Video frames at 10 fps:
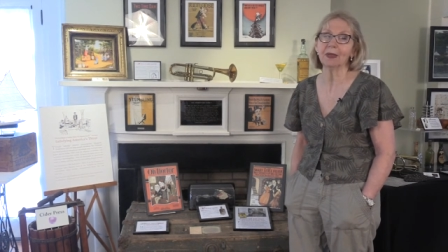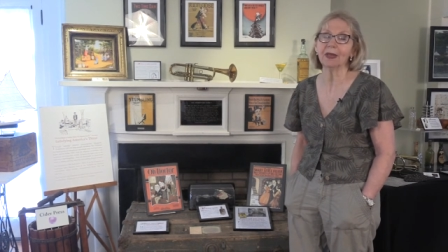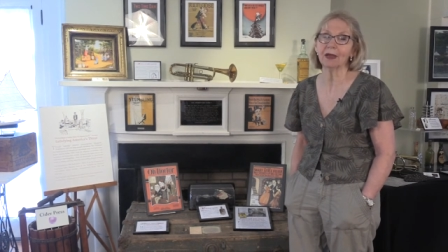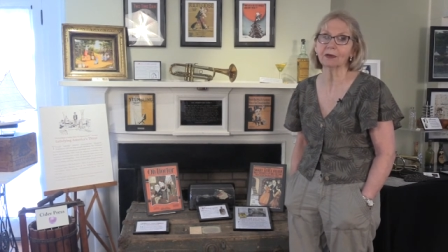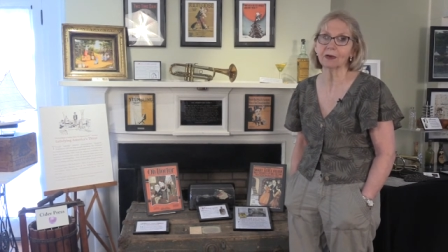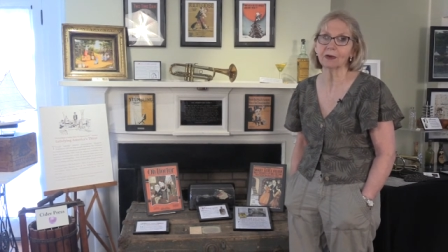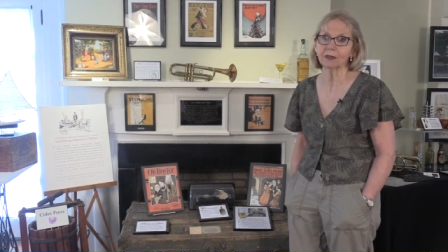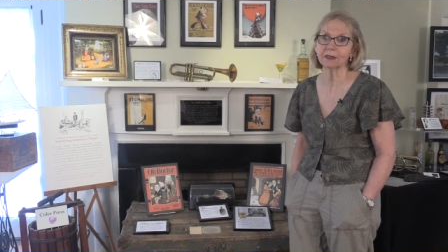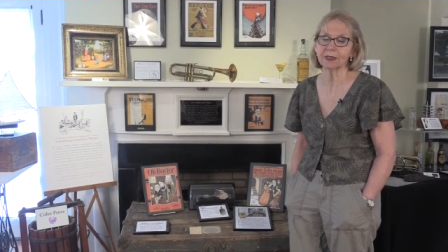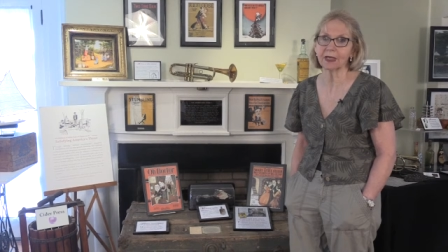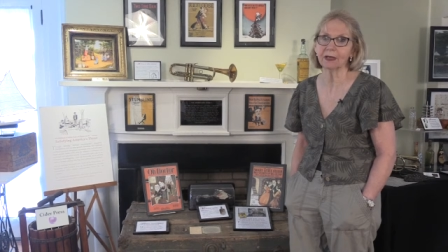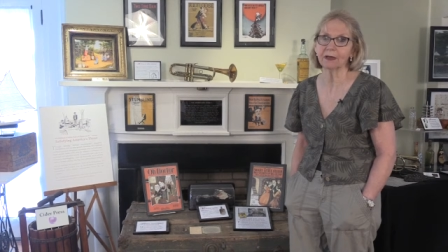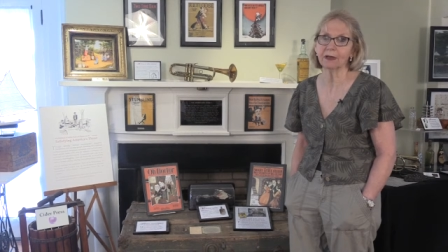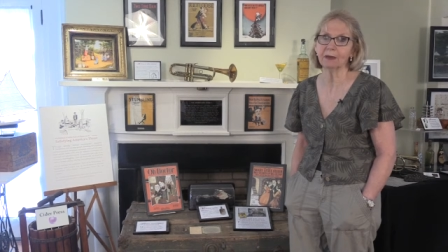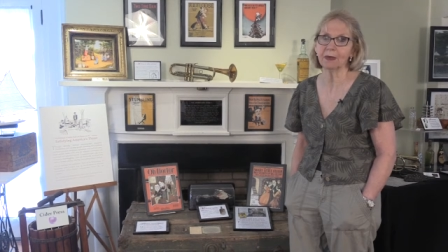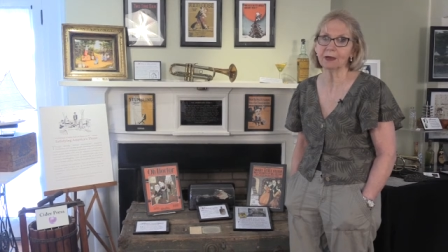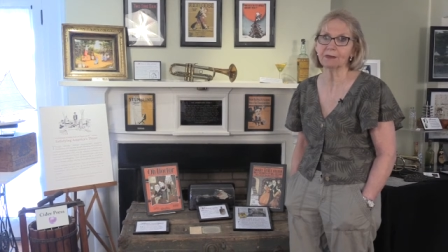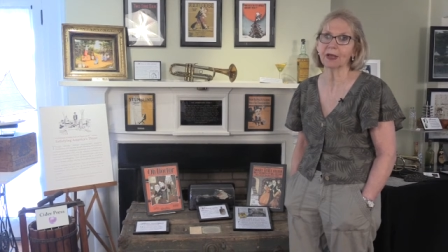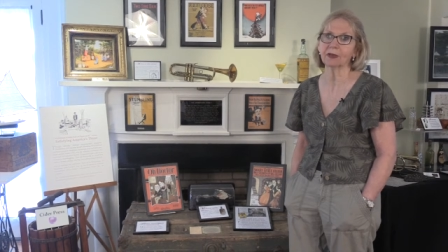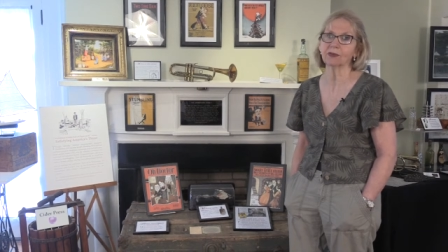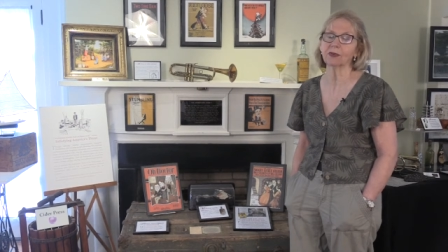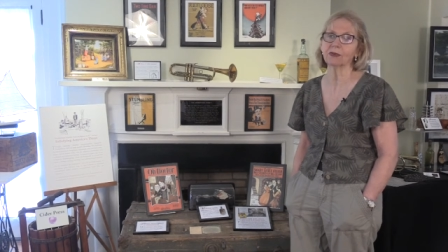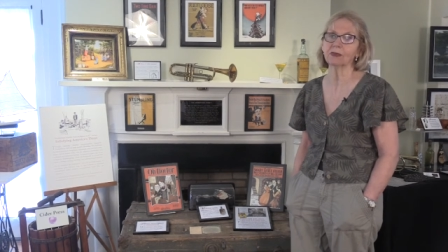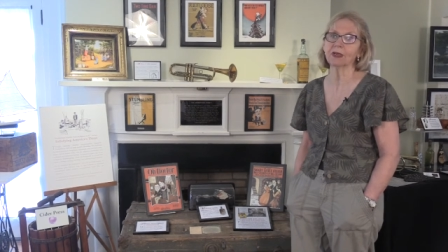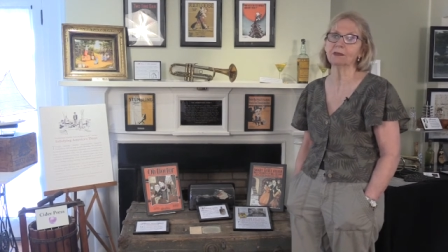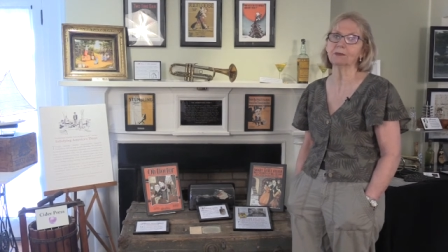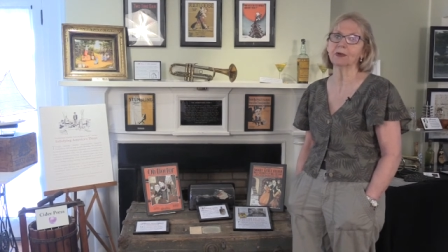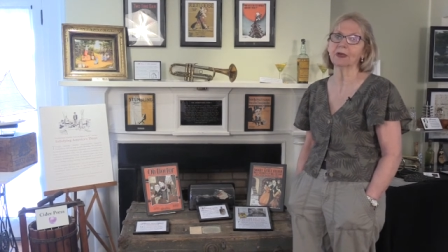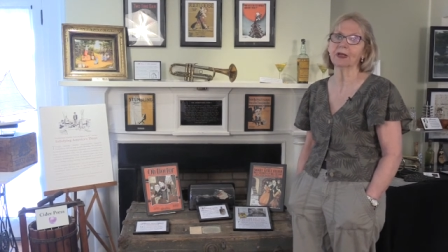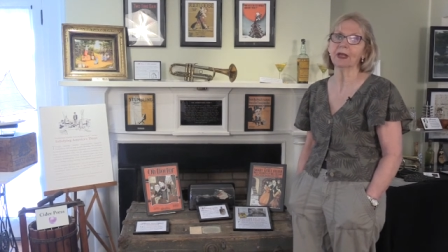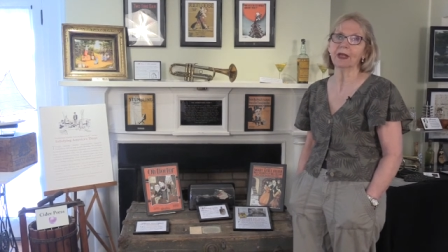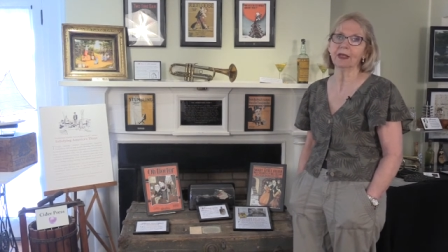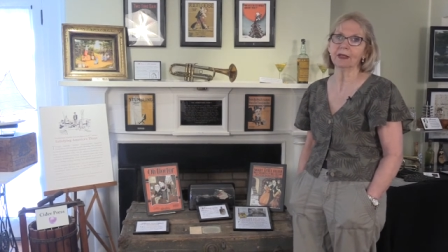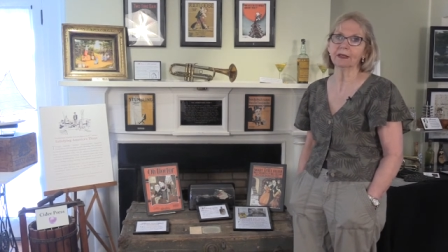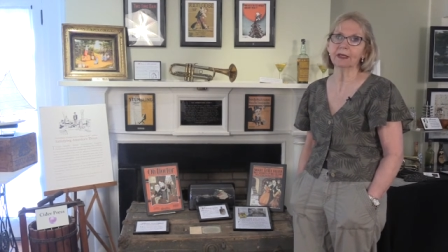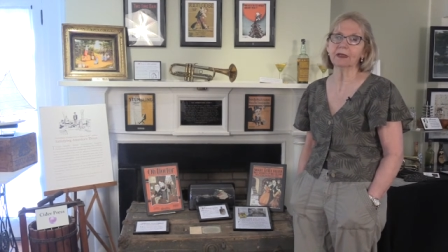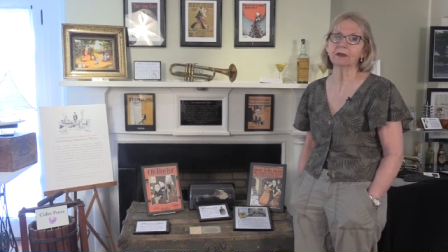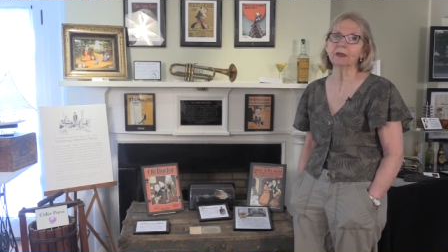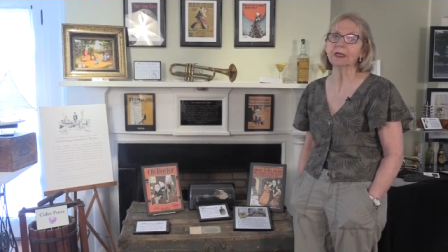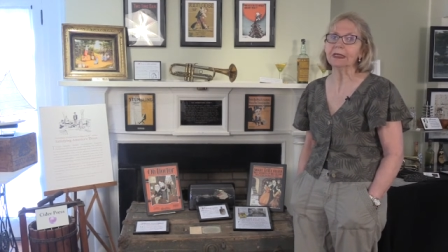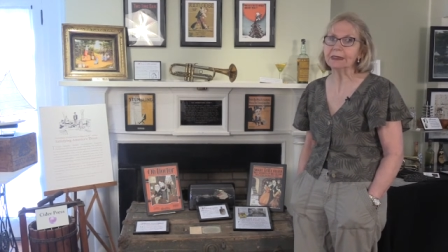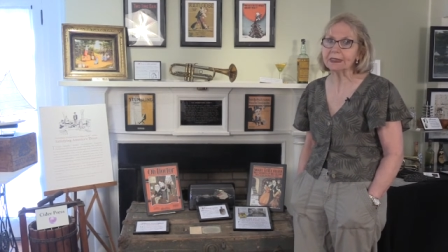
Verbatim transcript: made alcohol sale and manufacture and transport illegal.